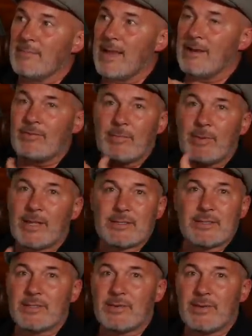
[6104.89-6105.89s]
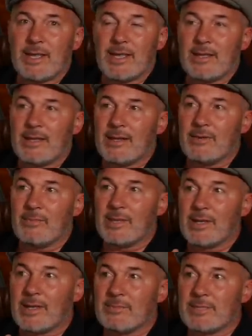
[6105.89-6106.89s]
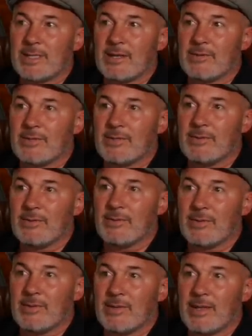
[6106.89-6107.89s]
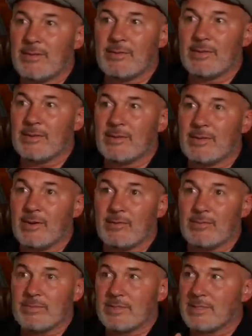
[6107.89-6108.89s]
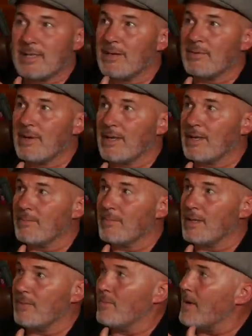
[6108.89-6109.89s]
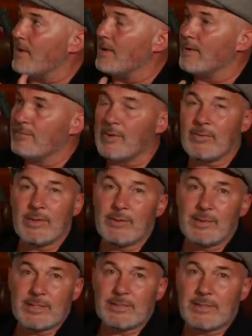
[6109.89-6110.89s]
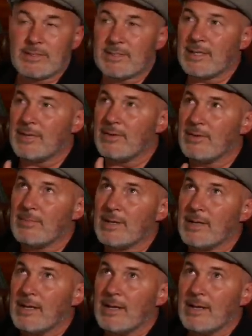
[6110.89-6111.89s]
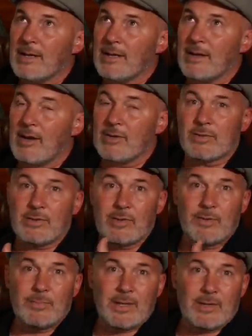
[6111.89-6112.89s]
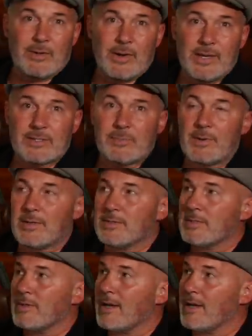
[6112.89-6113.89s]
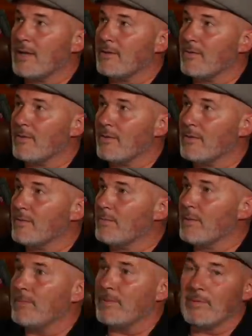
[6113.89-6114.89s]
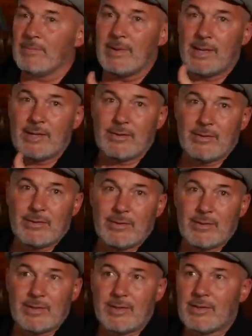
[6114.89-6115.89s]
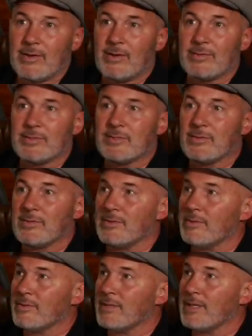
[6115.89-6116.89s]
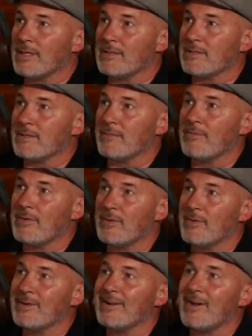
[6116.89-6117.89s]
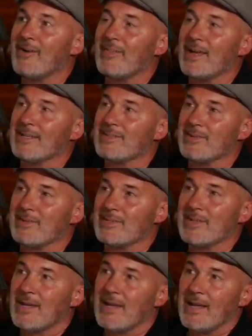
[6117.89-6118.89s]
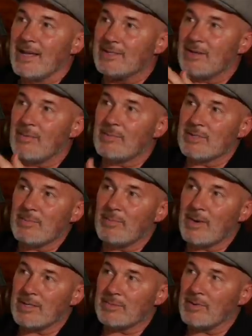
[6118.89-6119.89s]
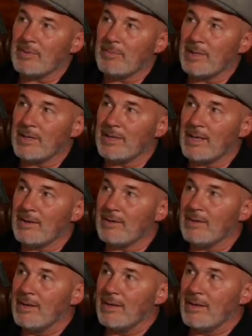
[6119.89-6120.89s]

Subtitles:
every place is unique, and it really comes down to, even, you know, scenery can be, wow, I love going there because of the scenery, but also it could be a great experience you had, or people you met, or cultural things and food and all that. So it's almost impossible to pin down